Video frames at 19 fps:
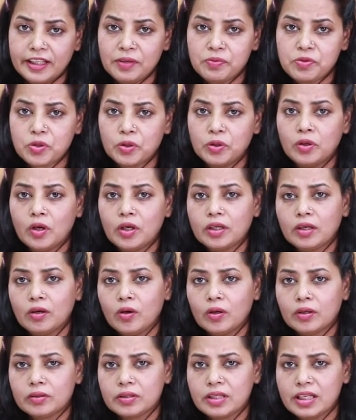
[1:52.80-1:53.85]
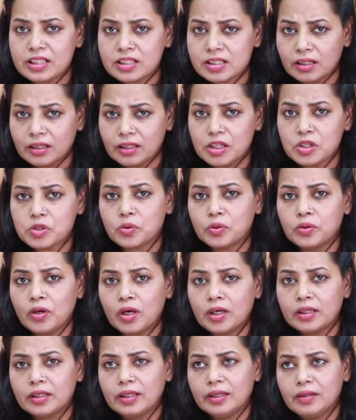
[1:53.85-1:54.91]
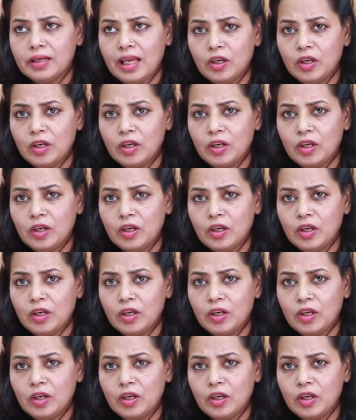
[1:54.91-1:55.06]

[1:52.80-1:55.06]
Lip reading: should not, or he should not,